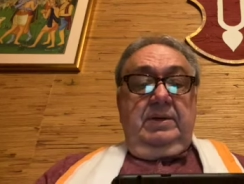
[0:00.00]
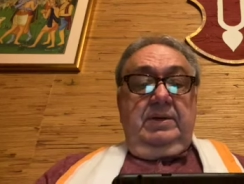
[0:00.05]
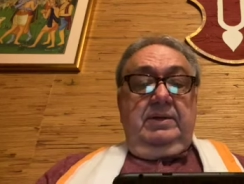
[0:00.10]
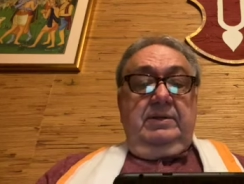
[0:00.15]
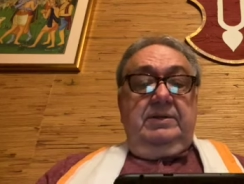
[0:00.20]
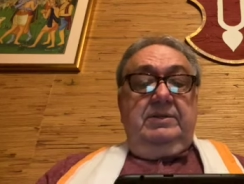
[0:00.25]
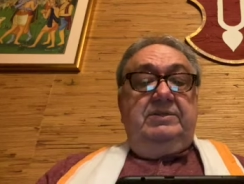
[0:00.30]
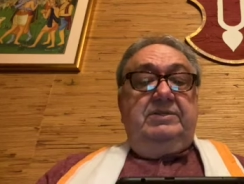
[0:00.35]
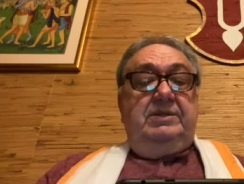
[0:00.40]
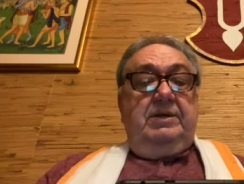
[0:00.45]

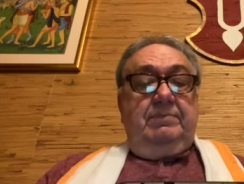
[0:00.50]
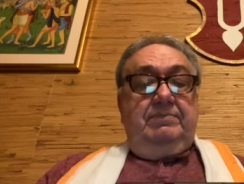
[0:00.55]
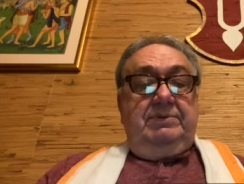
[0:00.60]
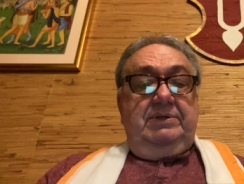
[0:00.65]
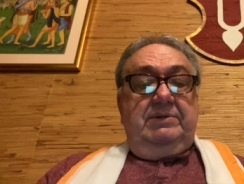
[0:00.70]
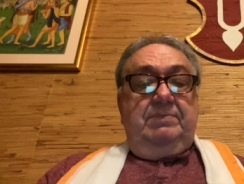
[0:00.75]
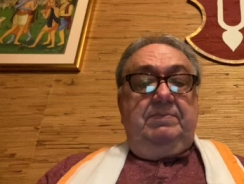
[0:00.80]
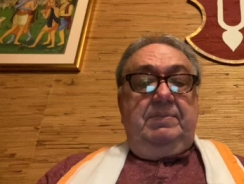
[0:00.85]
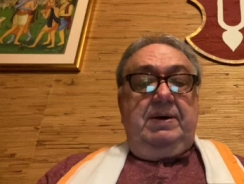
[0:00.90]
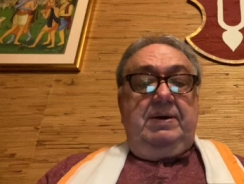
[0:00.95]
The
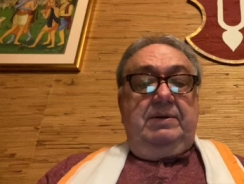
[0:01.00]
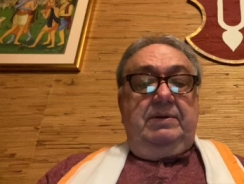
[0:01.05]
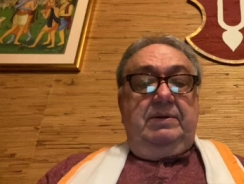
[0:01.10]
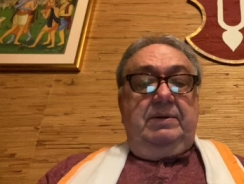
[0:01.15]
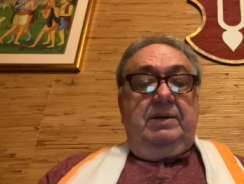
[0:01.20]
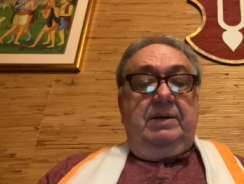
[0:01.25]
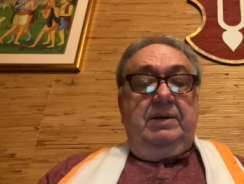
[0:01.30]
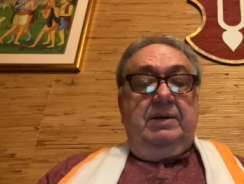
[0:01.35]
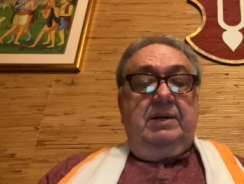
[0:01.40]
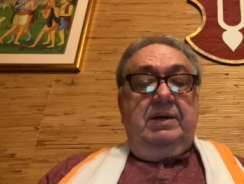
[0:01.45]
subject matter
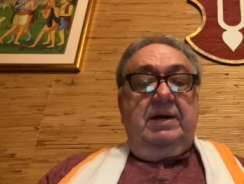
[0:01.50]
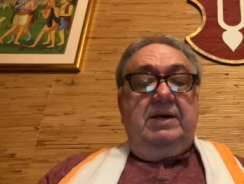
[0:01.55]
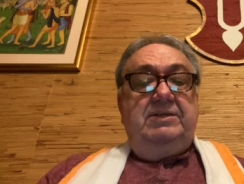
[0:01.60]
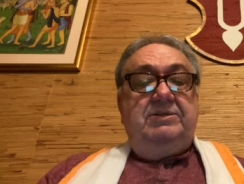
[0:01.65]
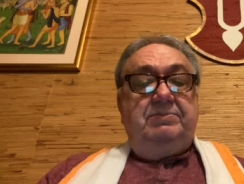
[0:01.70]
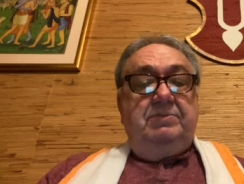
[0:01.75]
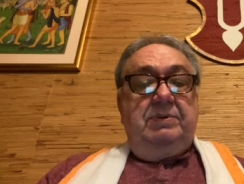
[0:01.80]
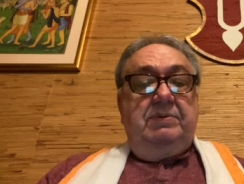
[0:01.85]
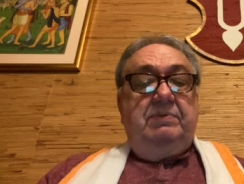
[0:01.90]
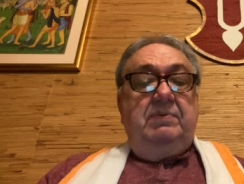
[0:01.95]
has
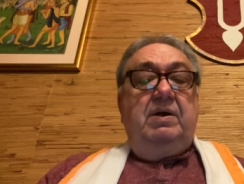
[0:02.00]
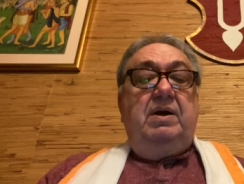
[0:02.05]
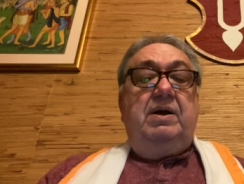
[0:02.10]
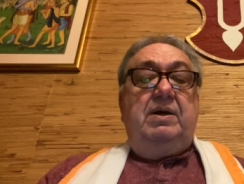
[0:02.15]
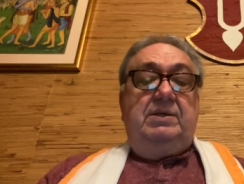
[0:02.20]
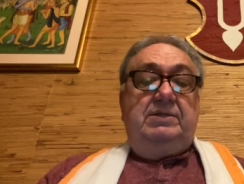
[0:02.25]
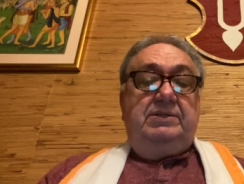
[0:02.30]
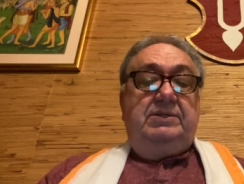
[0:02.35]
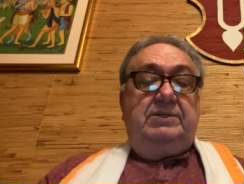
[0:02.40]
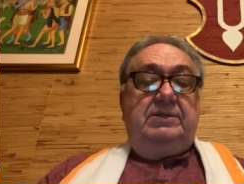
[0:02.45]
been
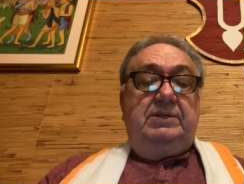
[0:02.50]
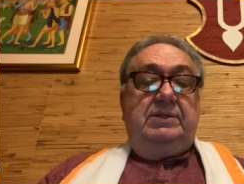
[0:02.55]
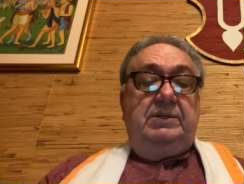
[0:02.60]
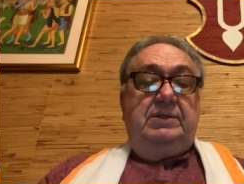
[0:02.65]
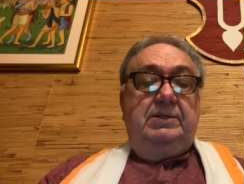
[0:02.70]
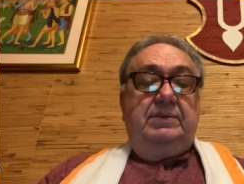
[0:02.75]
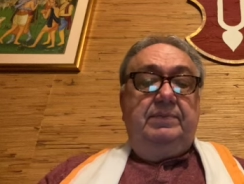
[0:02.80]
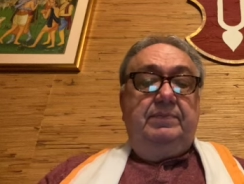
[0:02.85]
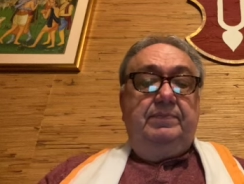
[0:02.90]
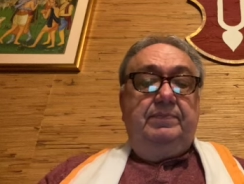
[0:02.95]
Ras
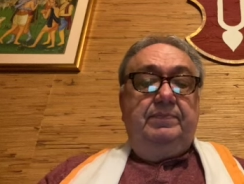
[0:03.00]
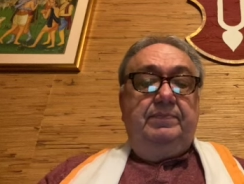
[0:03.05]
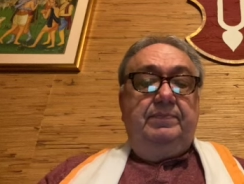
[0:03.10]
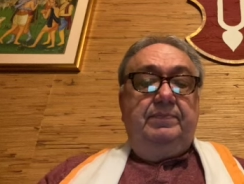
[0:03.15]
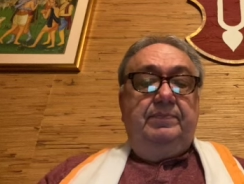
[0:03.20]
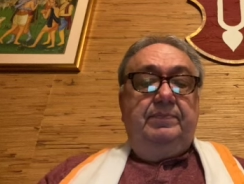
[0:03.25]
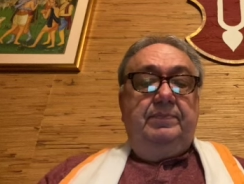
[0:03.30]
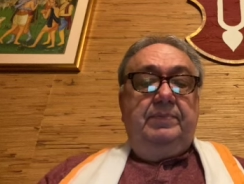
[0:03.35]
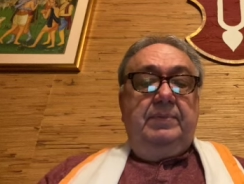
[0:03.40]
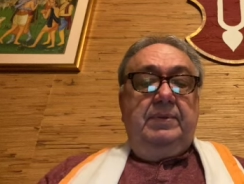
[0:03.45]

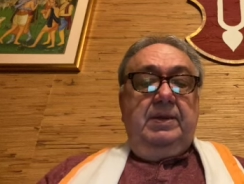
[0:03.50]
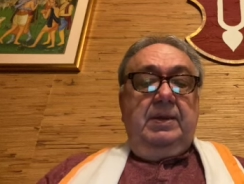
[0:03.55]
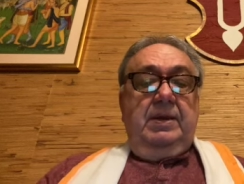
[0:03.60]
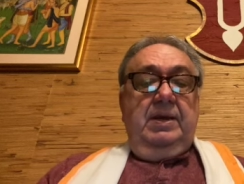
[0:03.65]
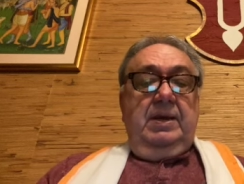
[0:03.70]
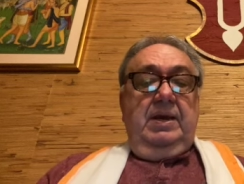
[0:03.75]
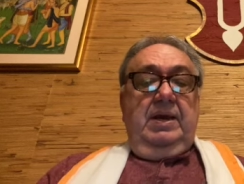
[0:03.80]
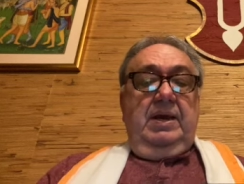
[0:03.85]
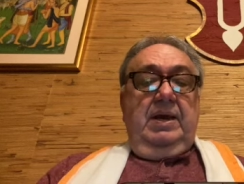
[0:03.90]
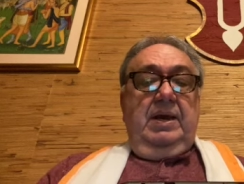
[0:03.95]

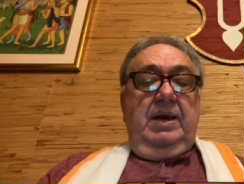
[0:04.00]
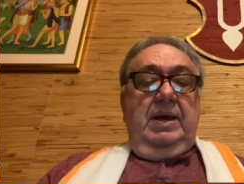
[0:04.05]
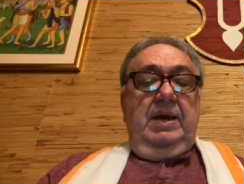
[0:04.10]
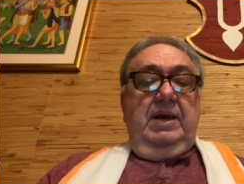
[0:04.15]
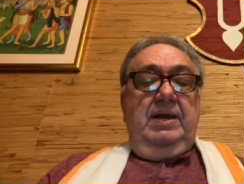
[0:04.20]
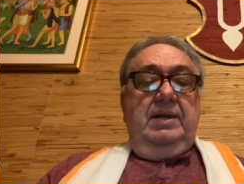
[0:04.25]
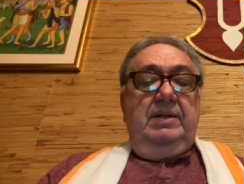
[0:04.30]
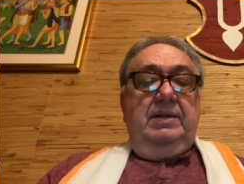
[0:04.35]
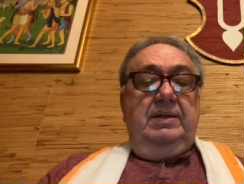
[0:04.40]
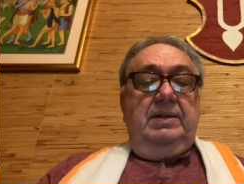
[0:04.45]

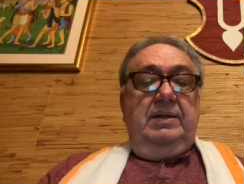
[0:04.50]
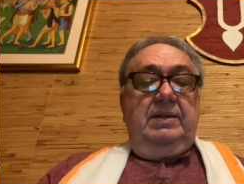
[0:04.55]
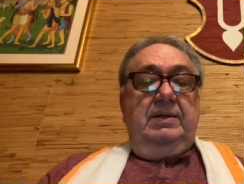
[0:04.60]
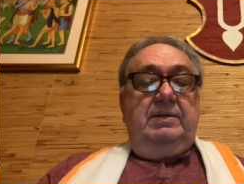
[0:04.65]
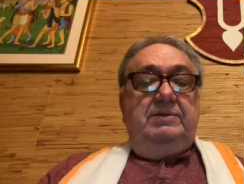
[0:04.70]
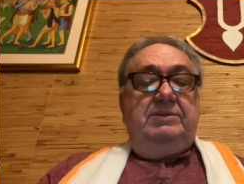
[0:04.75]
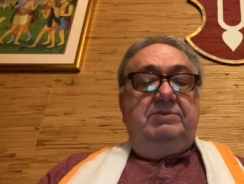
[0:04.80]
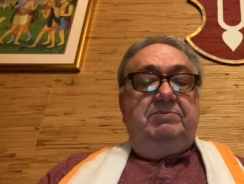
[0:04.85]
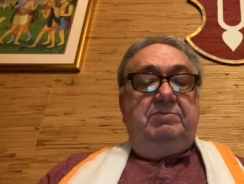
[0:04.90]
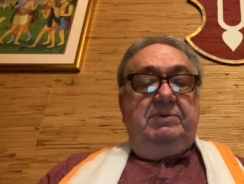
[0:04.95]
and
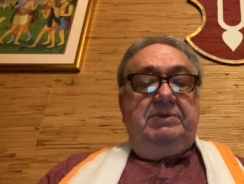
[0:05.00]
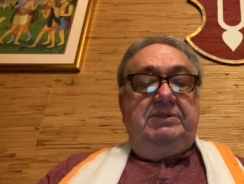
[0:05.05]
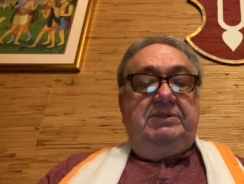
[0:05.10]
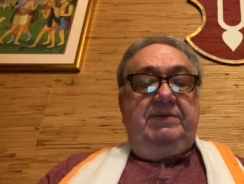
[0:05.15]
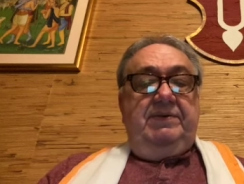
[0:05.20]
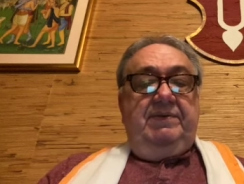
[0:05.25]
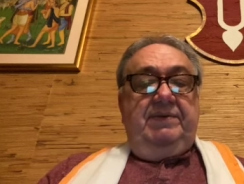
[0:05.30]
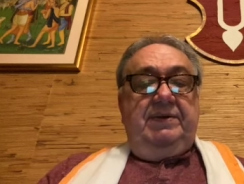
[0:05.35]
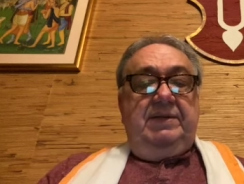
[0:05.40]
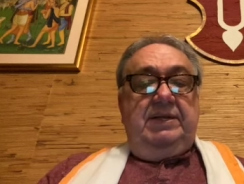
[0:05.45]

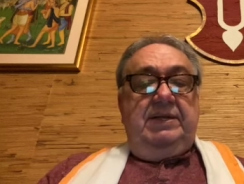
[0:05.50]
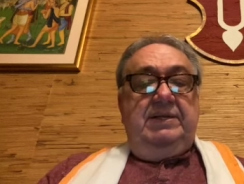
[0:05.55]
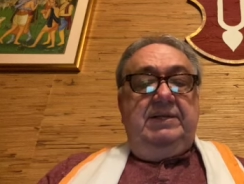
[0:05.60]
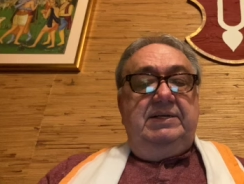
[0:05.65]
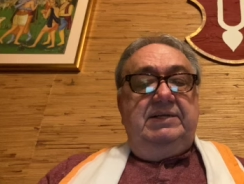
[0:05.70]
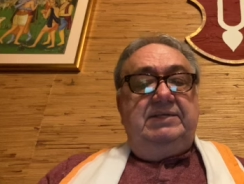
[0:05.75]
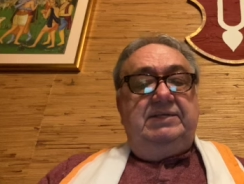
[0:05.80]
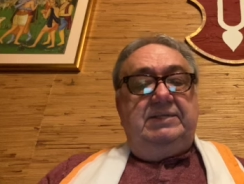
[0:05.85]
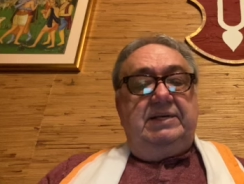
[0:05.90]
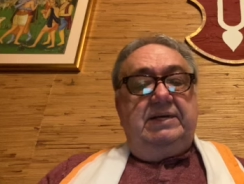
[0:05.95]
specifically
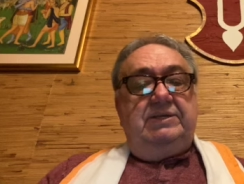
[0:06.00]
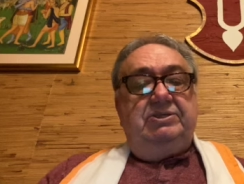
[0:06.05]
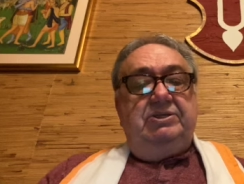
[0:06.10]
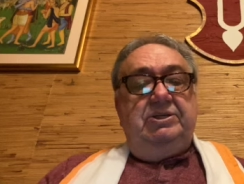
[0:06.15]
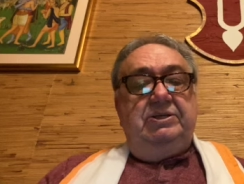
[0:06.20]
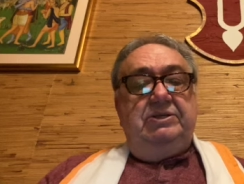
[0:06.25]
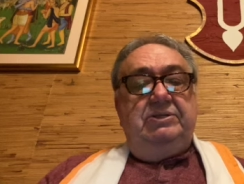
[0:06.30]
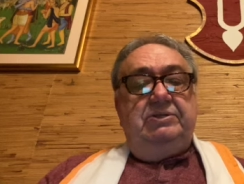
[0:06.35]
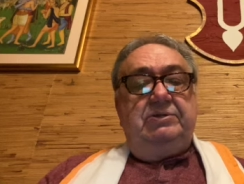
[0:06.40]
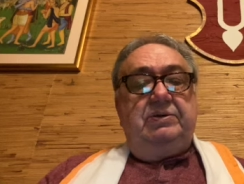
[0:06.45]
this section
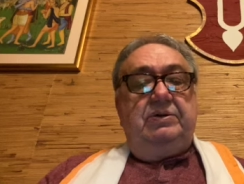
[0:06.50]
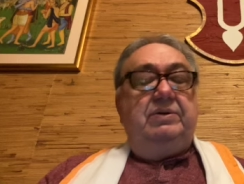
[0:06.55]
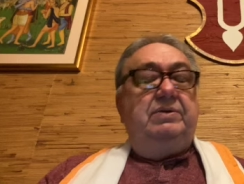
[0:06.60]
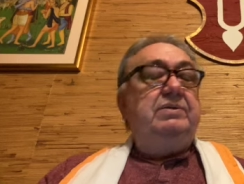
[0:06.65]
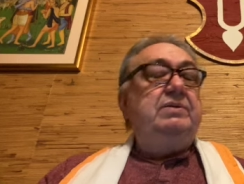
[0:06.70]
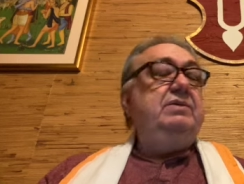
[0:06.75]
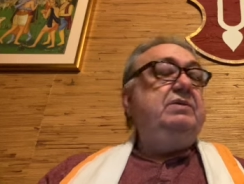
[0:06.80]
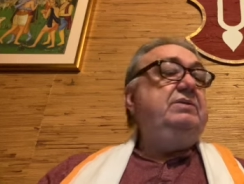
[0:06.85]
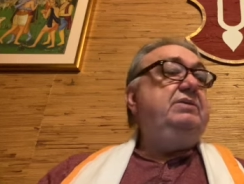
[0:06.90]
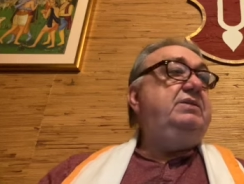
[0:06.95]
is called
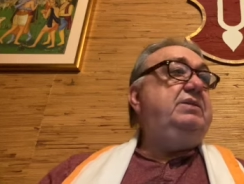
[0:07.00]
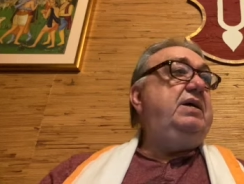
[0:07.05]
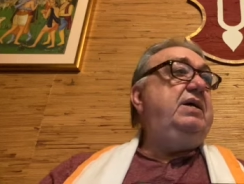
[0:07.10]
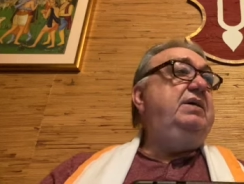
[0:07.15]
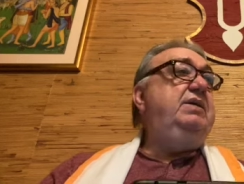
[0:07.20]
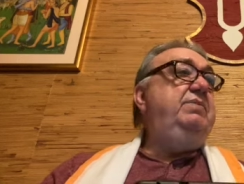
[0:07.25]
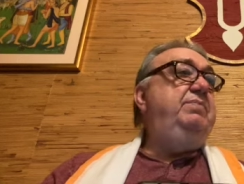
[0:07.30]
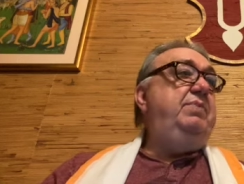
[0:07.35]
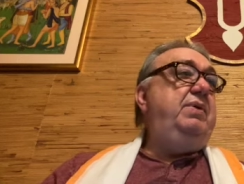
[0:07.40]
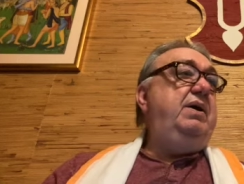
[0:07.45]
the
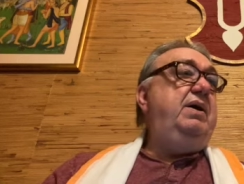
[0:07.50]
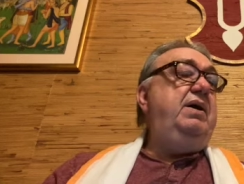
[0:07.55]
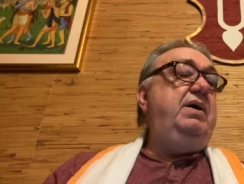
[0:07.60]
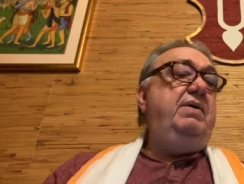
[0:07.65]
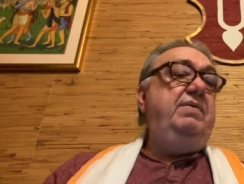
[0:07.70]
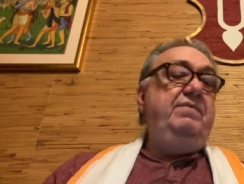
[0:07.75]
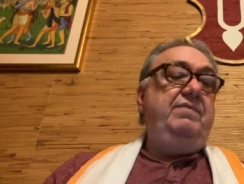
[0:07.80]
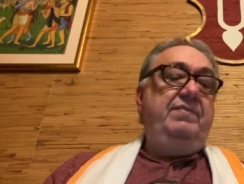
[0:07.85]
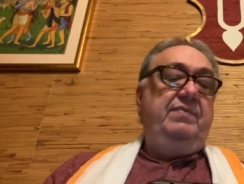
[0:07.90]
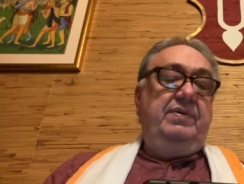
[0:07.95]
Sthayi Bhav.